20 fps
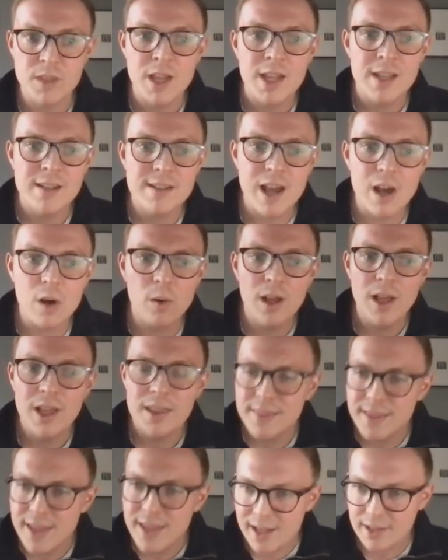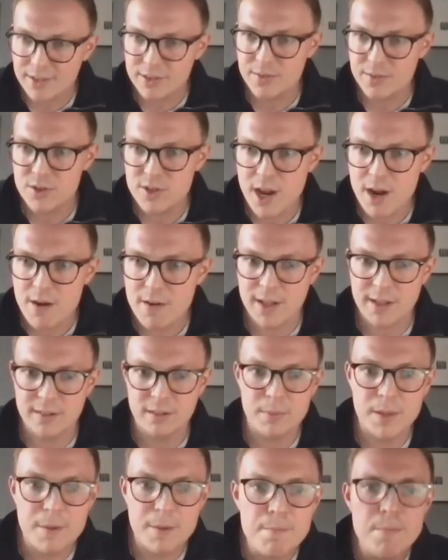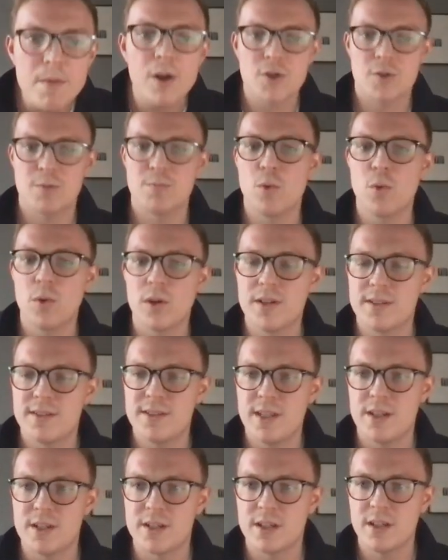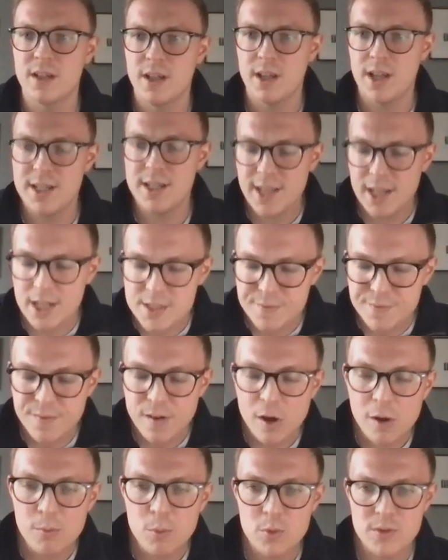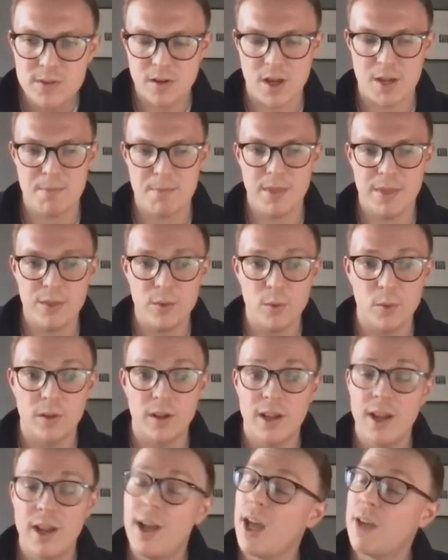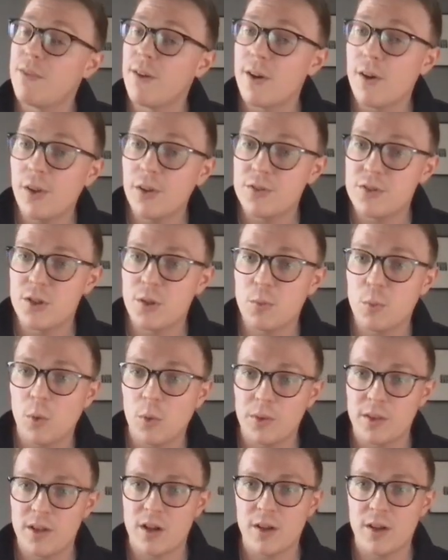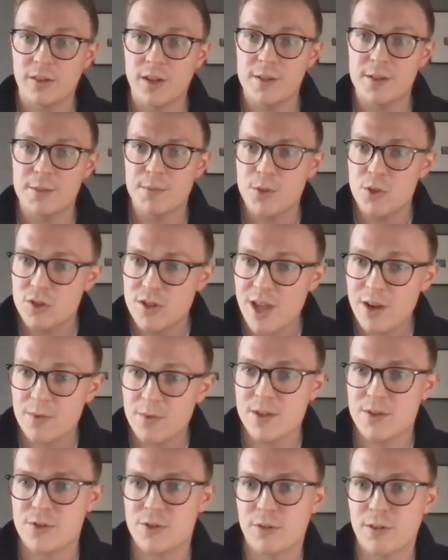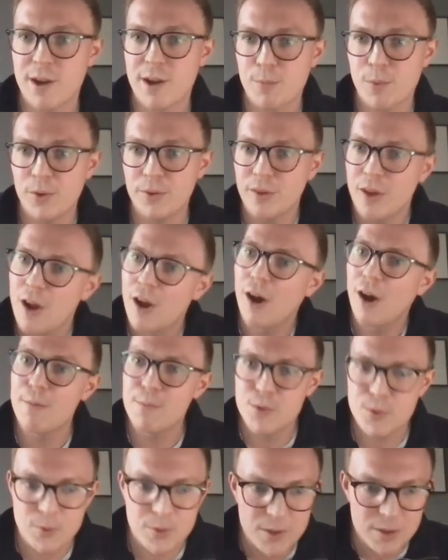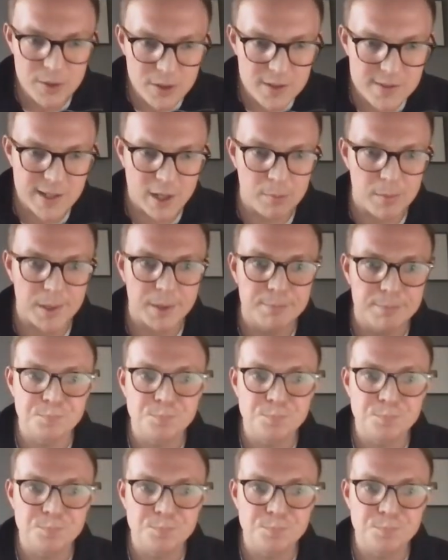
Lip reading: Now, the act of sharing is something much more considered. It takes far more time and thought. If I asked you what the last item you shared on Instagram was, I'm sure you could tell me.